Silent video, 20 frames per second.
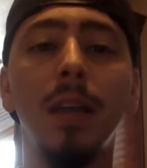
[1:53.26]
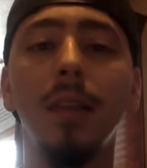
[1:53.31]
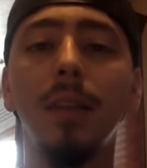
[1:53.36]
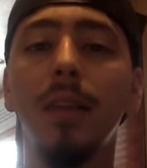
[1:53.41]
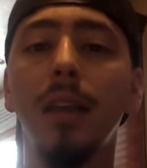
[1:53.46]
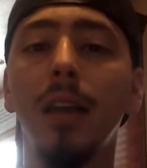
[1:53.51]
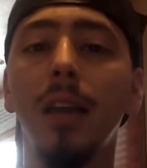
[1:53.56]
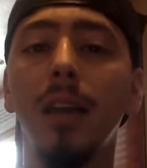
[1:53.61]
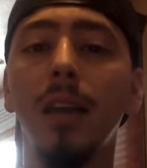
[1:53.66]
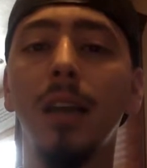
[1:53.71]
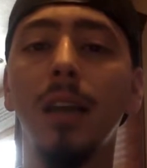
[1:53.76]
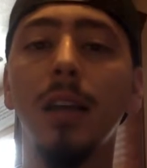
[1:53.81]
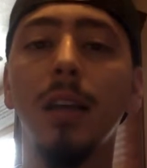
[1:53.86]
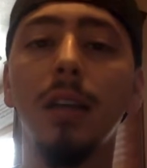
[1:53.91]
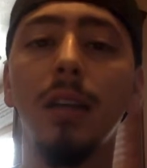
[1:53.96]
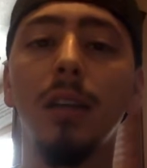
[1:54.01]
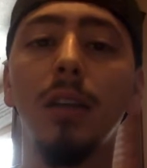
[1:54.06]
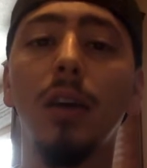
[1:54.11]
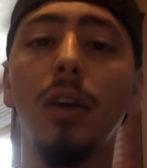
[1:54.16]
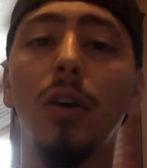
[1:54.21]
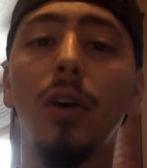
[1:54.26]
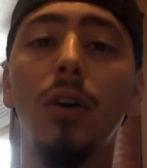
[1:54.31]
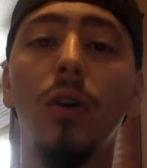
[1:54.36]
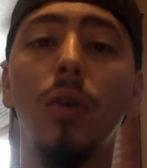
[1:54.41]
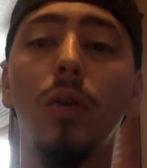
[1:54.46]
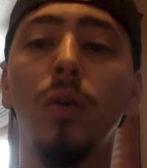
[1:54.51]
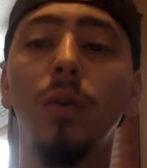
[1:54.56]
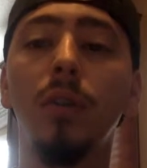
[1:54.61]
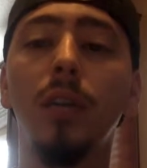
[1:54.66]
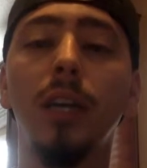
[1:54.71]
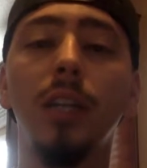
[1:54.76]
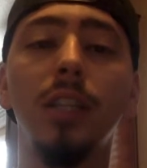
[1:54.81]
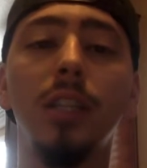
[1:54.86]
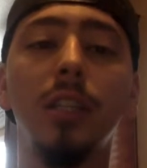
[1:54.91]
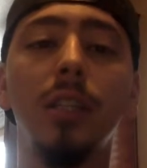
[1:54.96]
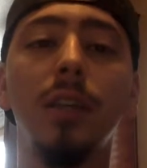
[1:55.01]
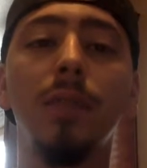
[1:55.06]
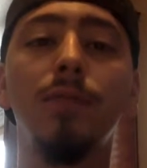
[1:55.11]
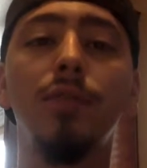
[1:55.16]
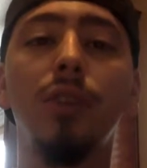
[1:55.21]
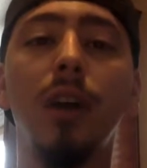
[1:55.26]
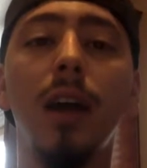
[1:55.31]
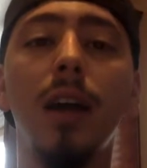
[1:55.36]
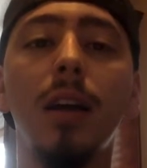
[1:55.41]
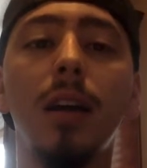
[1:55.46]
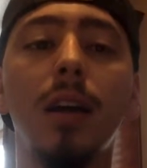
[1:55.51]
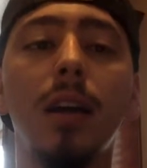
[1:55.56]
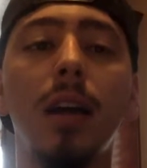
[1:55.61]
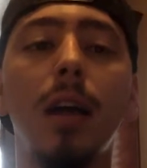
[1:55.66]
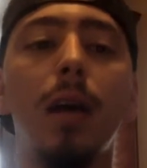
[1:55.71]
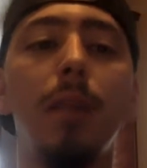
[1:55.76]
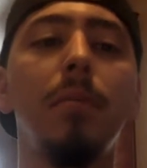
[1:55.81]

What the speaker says: They our whole digestive tract.